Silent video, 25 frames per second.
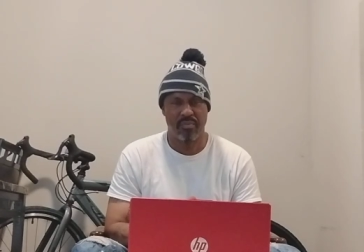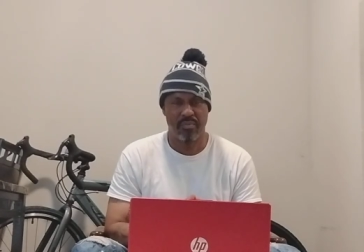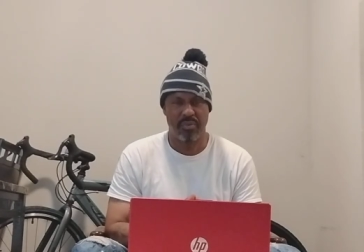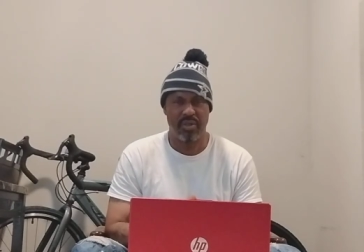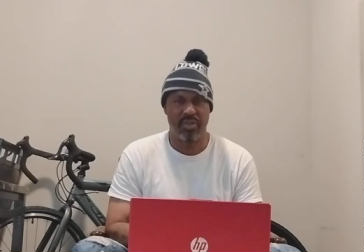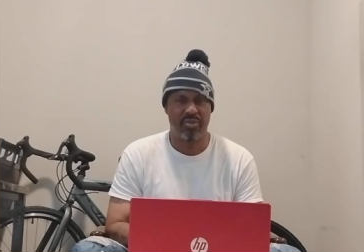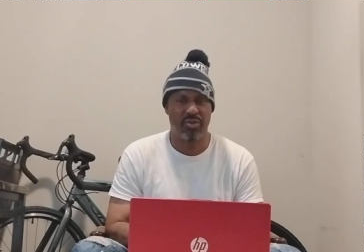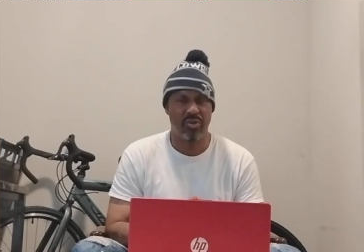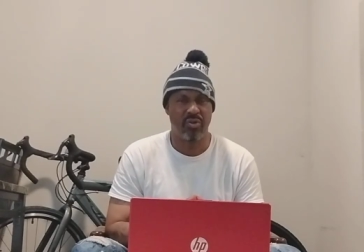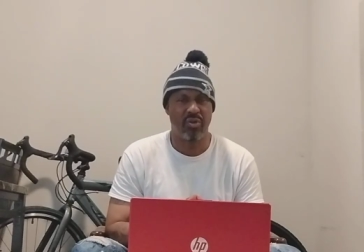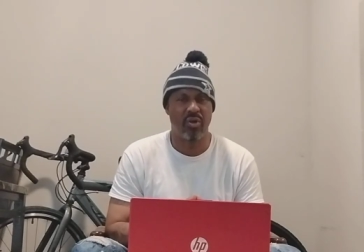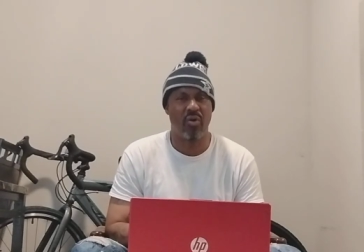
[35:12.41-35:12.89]

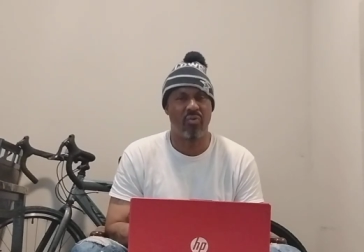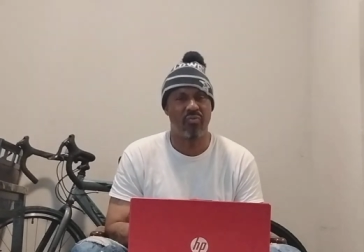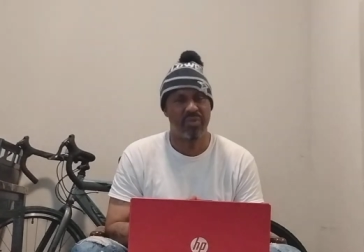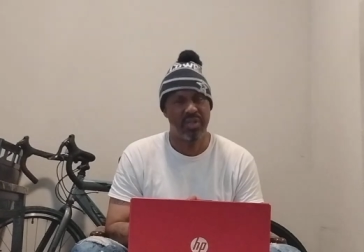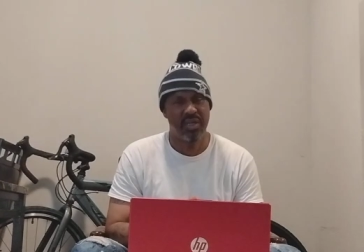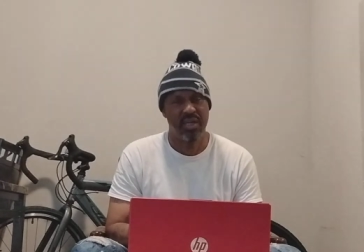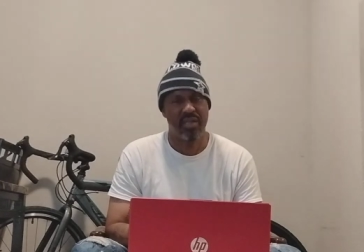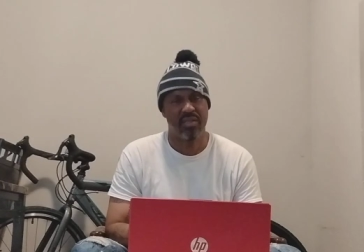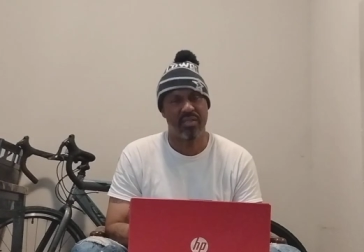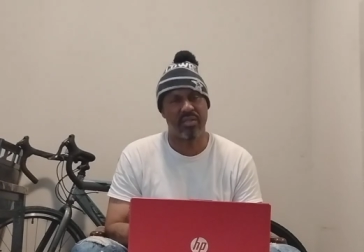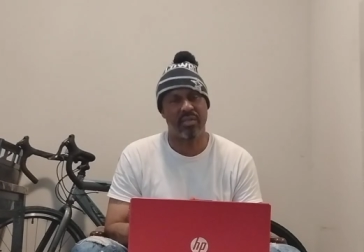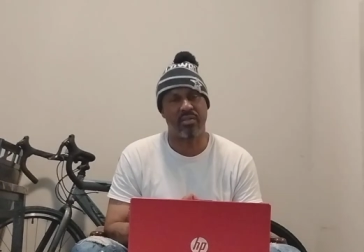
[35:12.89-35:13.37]
But you don't
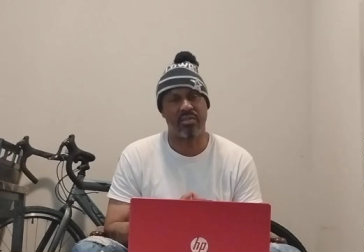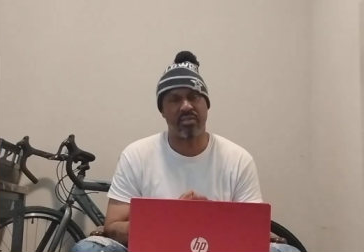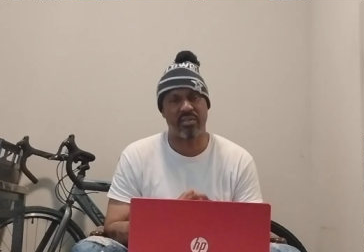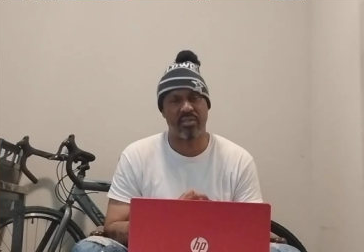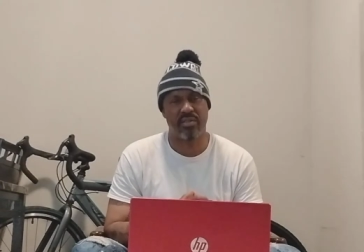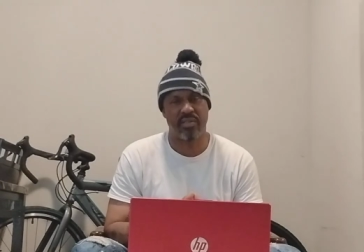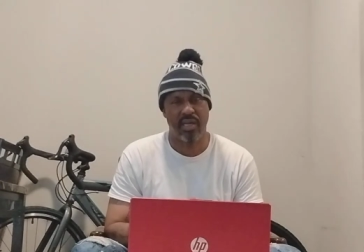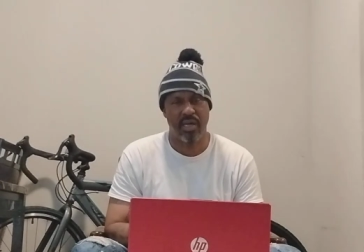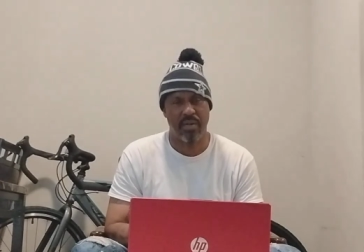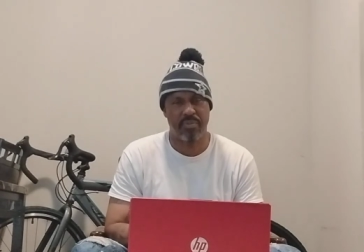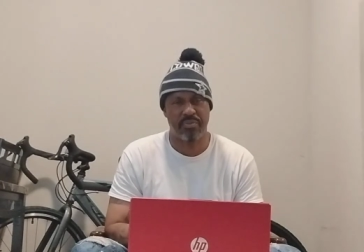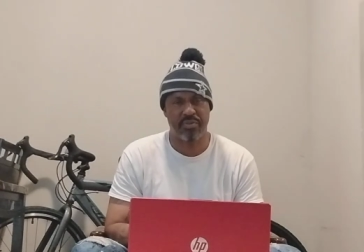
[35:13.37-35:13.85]
need
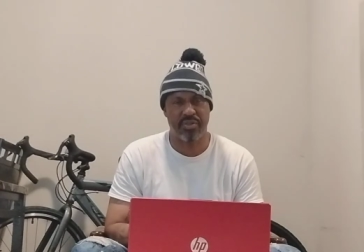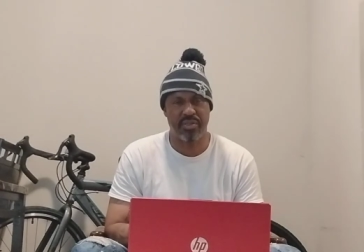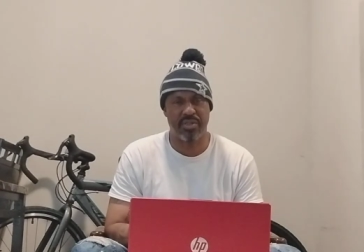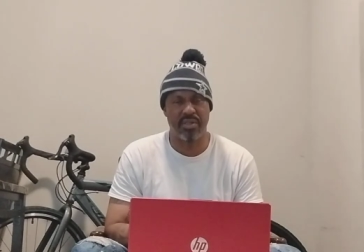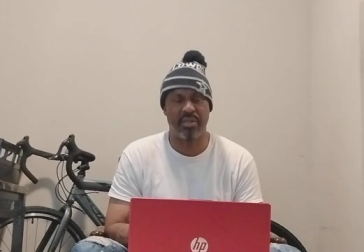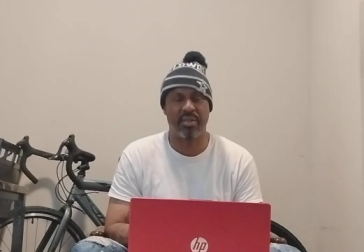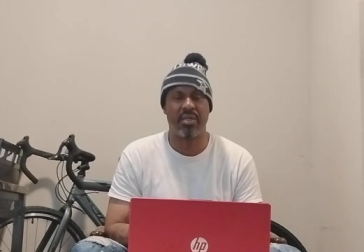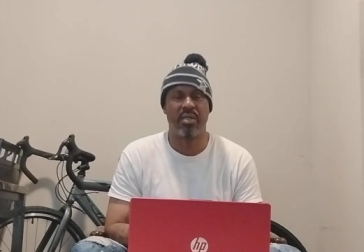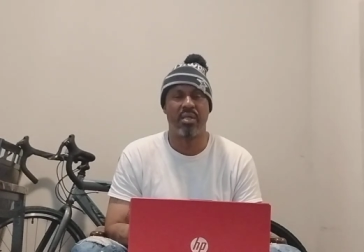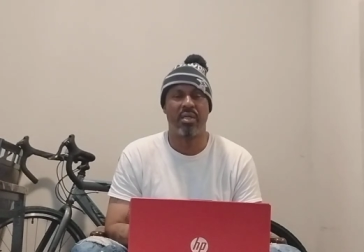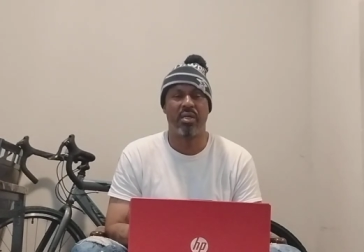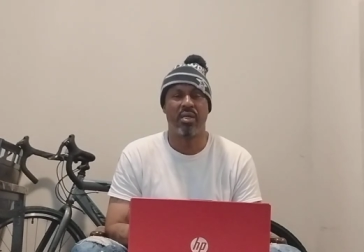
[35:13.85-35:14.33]

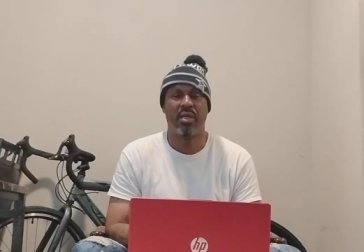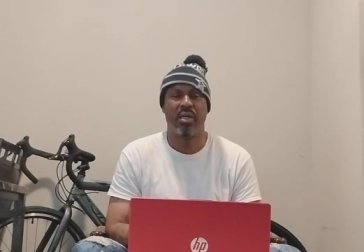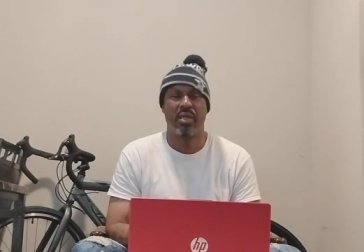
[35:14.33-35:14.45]
deception,